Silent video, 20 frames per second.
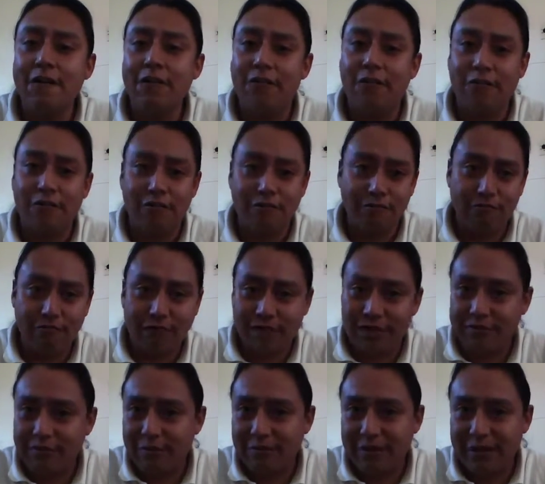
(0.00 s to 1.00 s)
or
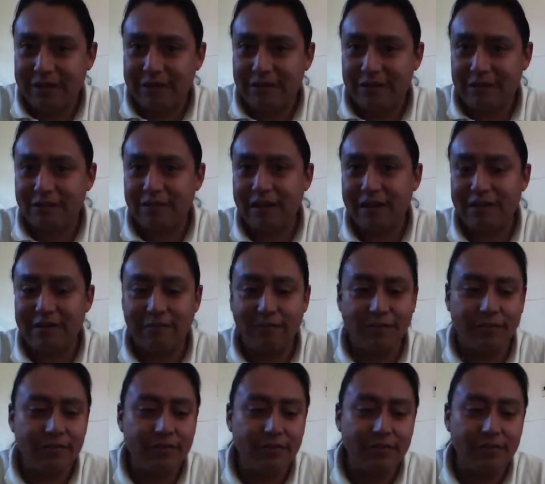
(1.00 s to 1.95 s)
whatever metal around,